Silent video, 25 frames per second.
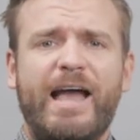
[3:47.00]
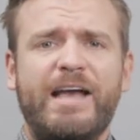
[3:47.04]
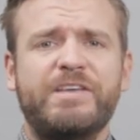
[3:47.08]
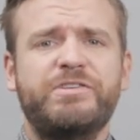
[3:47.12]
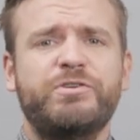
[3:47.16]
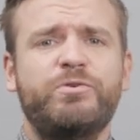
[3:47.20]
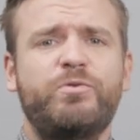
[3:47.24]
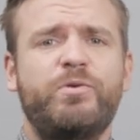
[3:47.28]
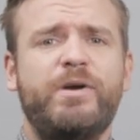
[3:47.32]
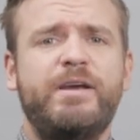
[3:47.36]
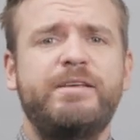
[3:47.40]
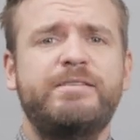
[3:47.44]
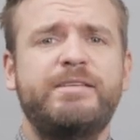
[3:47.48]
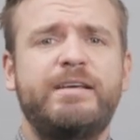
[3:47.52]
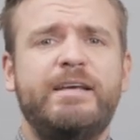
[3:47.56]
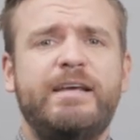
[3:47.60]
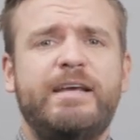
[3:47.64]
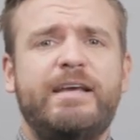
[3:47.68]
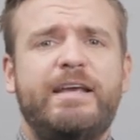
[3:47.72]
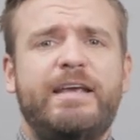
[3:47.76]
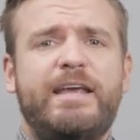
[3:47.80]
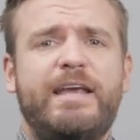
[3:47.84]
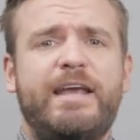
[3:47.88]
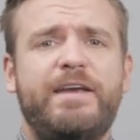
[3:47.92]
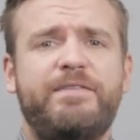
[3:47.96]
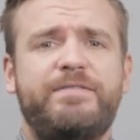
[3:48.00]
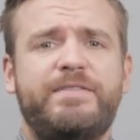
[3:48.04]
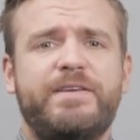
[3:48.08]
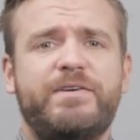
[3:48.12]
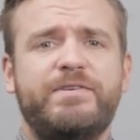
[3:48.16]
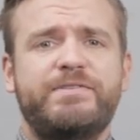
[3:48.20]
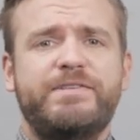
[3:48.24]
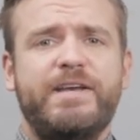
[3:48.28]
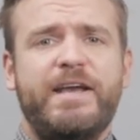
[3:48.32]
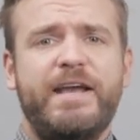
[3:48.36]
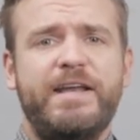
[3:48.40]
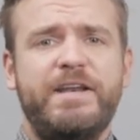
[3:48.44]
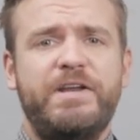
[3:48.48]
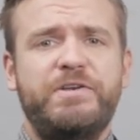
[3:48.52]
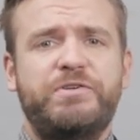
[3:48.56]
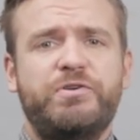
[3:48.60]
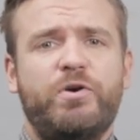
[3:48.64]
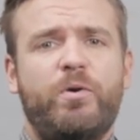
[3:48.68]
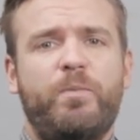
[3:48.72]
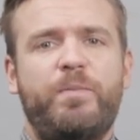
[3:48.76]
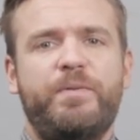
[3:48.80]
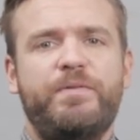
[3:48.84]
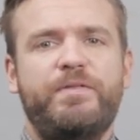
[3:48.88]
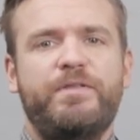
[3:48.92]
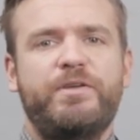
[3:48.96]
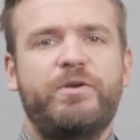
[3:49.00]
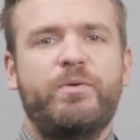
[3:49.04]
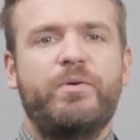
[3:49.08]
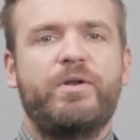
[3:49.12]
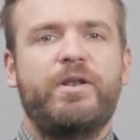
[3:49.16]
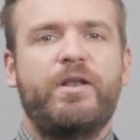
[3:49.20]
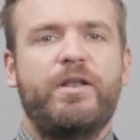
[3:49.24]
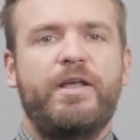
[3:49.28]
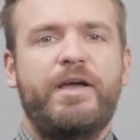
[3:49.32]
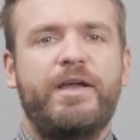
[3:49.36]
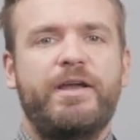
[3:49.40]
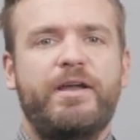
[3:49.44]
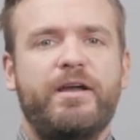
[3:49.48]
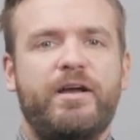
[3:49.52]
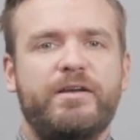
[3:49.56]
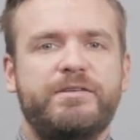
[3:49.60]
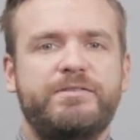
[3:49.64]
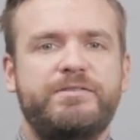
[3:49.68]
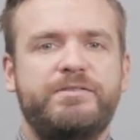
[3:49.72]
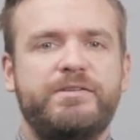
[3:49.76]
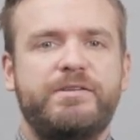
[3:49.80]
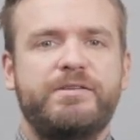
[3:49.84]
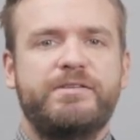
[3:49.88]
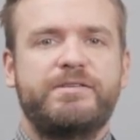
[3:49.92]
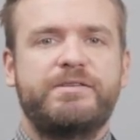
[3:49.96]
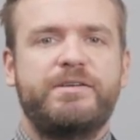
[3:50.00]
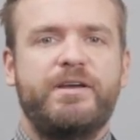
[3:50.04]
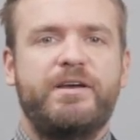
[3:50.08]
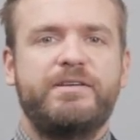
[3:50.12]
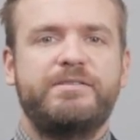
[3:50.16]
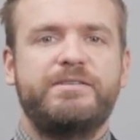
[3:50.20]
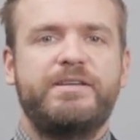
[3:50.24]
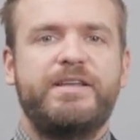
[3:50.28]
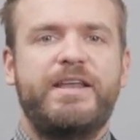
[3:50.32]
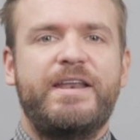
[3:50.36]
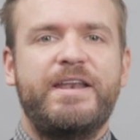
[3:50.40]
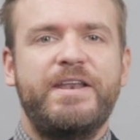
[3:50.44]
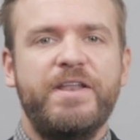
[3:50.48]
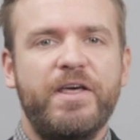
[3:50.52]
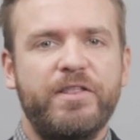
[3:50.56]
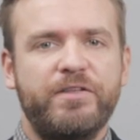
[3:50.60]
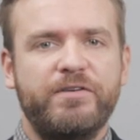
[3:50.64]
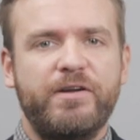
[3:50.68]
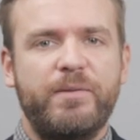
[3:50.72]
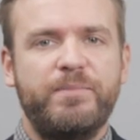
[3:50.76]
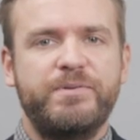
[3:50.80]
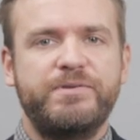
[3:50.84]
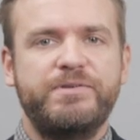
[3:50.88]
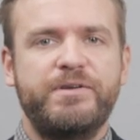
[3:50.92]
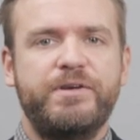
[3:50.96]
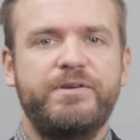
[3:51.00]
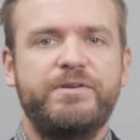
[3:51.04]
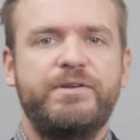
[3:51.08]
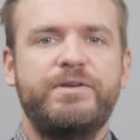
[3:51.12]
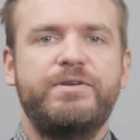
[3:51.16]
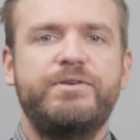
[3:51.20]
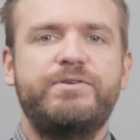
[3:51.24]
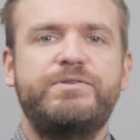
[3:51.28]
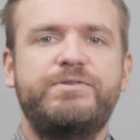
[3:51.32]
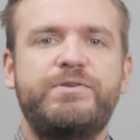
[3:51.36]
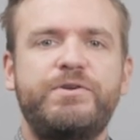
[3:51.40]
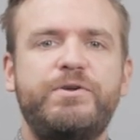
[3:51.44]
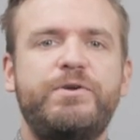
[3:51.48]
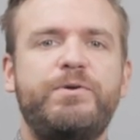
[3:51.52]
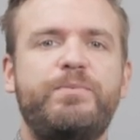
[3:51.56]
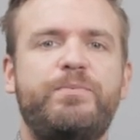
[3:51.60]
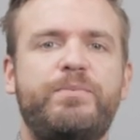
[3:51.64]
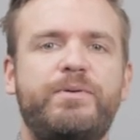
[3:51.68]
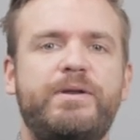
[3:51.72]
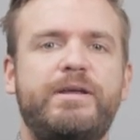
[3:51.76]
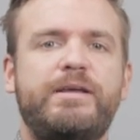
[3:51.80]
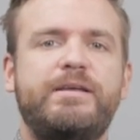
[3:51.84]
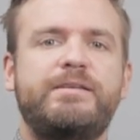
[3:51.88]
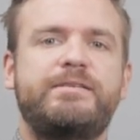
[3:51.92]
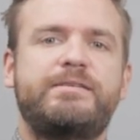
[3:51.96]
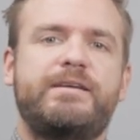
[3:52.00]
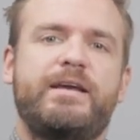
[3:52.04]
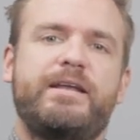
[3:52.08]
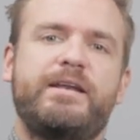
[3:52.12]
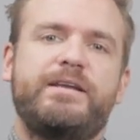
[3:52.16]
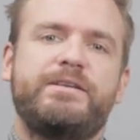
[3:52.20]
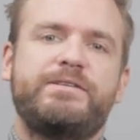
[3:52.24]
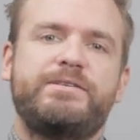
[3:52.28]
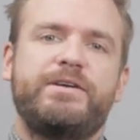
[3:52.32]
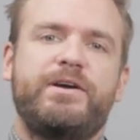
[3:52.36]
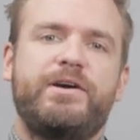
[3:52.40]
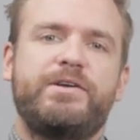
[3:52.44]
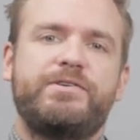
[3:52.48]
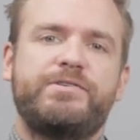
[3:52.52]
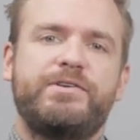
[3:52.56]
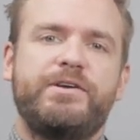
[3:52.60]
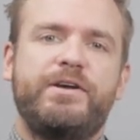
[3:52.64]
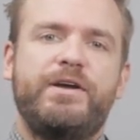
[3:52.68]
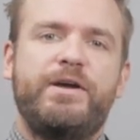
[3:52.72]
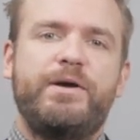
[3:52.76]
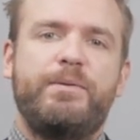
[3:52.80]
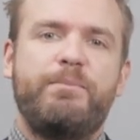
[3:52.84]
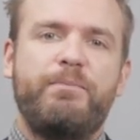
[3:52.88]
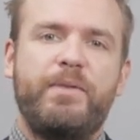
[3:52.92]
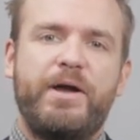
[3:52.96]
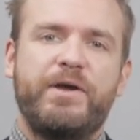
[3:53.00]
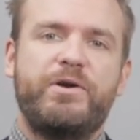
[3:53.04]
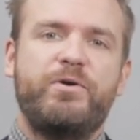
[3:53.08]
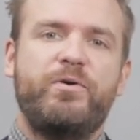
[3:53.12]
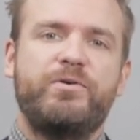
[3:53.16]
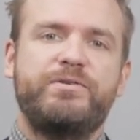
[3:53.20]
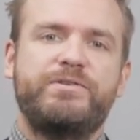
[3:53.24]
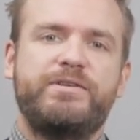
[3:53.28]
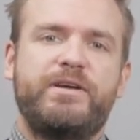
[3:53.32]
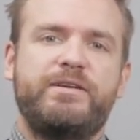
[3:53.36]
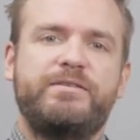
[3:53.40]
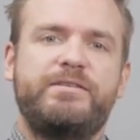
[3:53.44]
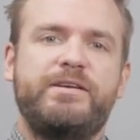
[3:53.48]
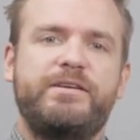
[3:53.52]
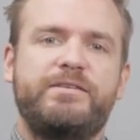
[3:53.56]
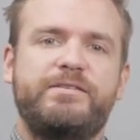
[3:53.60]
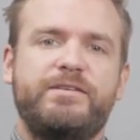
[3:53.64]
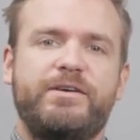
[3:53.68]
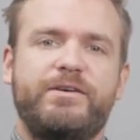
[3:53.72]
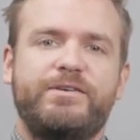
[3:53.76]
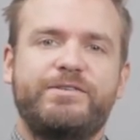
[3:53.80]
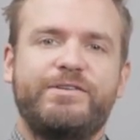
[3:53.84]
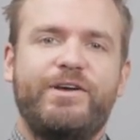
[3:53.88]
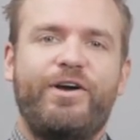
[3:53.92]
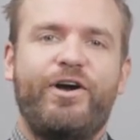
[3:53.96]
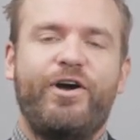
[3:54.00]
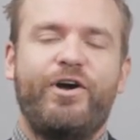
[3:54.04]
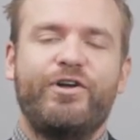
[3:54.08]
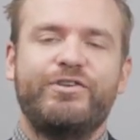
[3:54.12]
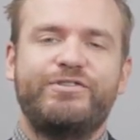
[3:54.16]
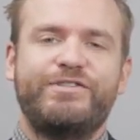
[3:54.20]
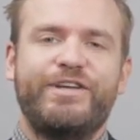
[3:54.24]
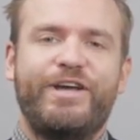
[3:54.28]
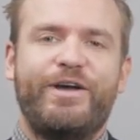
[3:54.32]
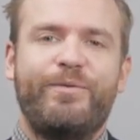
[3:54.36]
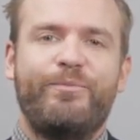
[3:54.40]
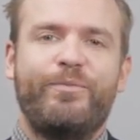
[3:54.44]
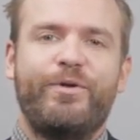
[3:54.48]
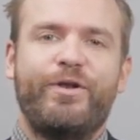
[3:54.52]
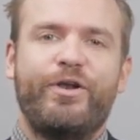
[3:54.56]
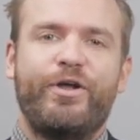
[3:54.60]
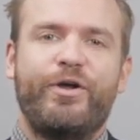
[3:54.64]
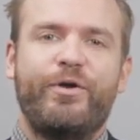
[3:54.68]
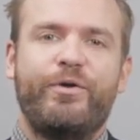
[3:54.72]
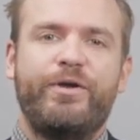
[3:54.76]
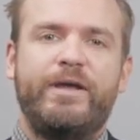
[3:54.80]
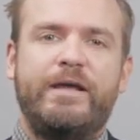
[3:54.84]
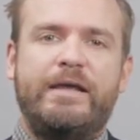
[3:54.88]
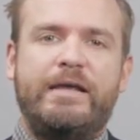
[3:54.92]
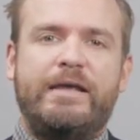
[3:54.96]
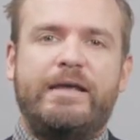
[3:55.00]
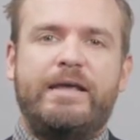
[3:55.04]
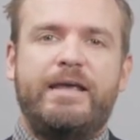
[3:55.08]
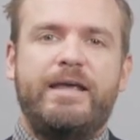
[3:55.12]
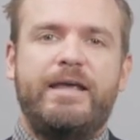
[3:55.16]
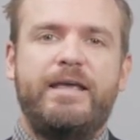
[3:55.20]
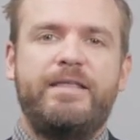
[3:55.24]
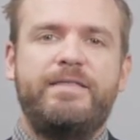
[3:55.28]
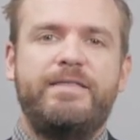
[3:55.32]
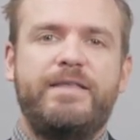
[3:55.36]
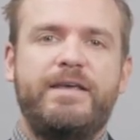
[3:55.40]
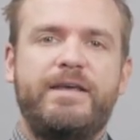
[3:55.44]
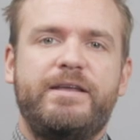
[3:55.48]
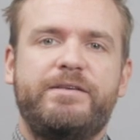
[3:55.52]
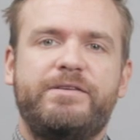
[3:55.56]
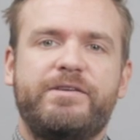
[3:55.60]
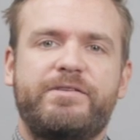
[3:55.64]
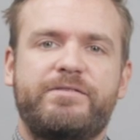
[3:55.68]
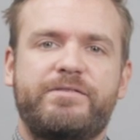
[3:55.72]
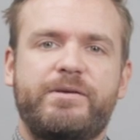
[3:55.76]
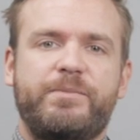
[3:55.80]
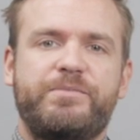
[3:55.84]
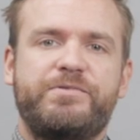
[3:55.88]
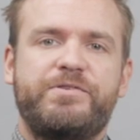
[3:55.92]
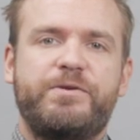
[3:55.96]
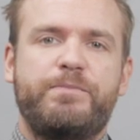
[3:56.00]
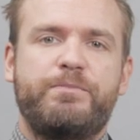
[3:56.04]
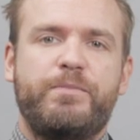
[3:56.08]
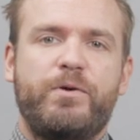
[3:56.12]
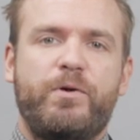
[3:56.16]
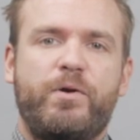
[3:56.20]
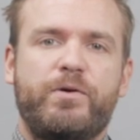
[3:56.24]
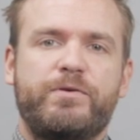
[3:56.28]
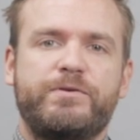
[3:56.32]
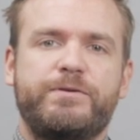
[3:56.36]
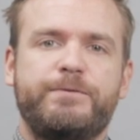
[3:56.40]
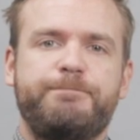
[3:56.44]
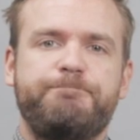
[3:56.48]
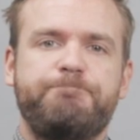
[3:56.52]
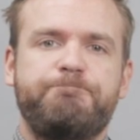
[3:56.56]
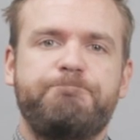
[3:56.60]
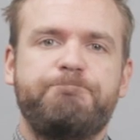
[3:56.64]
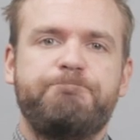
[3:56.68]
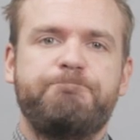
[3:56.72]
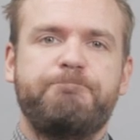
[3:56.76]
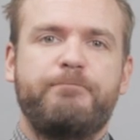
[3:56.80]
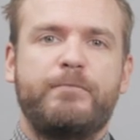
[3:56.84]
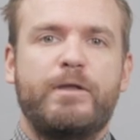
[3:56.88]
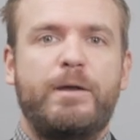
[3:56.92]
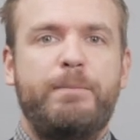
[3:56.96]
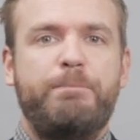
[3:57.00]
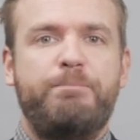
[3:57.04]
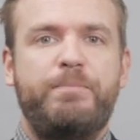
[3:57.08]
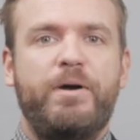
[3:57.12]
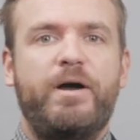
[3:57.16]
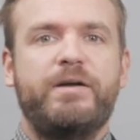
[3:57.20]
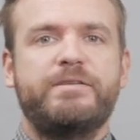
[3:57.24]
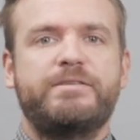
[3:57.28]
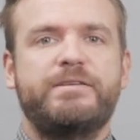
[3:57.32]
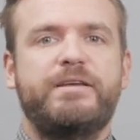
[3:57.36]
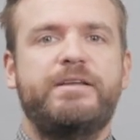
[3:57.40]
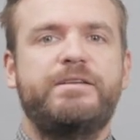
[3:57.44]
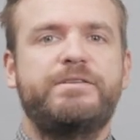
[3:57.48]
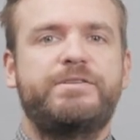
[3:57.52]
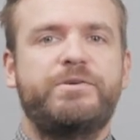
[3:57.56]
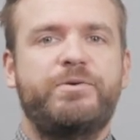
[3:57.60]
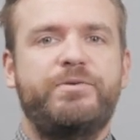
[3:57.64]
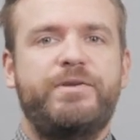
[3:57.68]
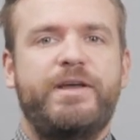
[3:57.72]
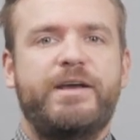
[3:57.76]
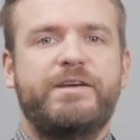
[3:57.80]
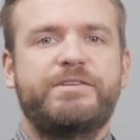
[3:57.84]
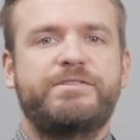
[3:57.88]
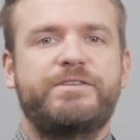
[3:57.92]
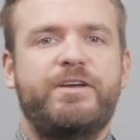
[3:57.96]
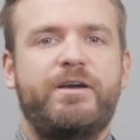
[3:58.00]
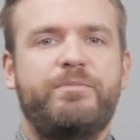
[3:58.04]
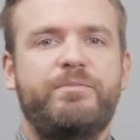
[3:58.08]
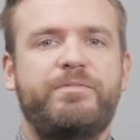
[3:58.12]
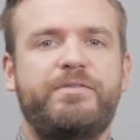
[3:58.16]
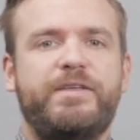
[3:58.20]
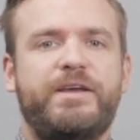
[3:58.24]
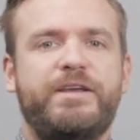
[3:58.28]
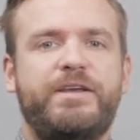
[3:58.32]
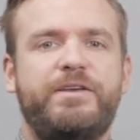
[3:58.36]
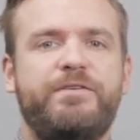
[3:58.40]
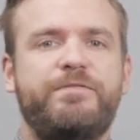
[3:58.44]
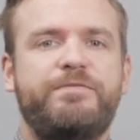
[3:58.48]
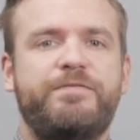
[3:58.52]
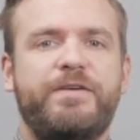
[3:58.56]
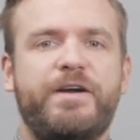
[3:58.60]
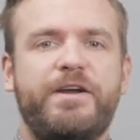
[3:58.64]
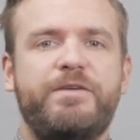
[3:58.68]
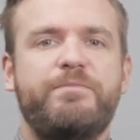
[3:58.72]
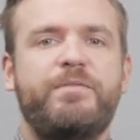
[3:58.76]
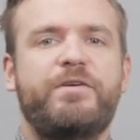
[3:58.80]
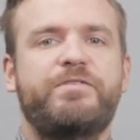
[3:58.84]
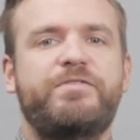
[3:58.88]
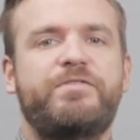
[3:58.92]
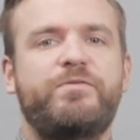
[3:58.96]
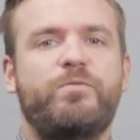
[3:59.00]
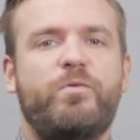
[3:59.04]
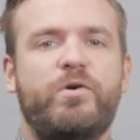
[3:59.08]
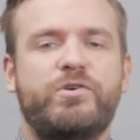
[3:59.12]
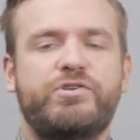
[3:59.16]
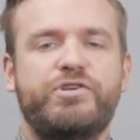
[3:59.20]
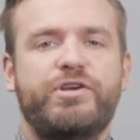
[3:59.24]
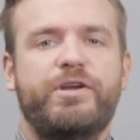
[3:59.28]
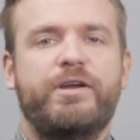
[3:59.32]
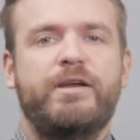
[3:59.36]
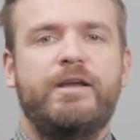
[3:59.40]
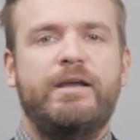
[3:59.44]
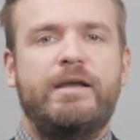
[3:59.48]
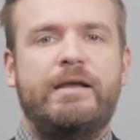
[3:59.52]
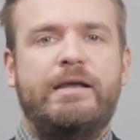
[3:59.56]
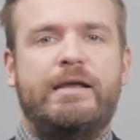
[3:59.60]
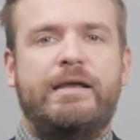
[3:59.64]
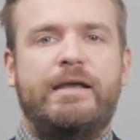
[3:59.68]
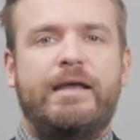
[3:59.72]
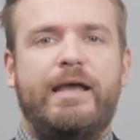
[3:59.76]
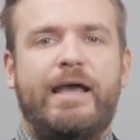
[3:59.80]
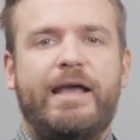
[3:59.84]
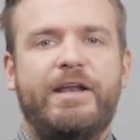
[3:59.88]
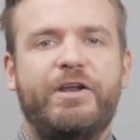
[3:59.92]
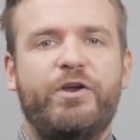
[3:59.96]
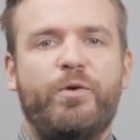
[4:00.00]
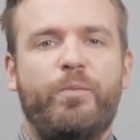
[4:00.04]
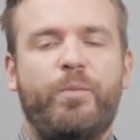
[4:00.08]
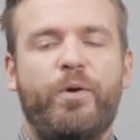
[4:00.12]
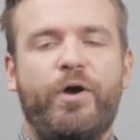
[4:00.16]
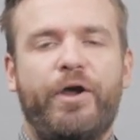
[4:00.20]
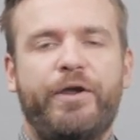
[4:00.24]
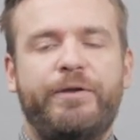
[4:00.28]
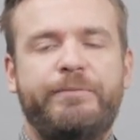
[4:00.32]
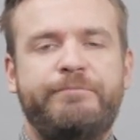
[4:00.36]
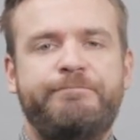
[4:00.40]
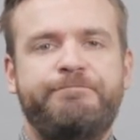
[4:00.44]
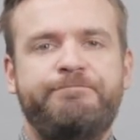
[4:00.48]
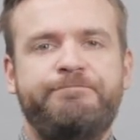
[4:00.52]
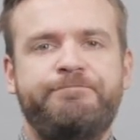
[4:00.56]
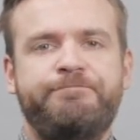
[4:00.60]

As always, if there's any topic that you would like us to discuss in another episode, do please get in touch. My contact details are down below in the description box. But until next time, thank you very much for watching and goodbye.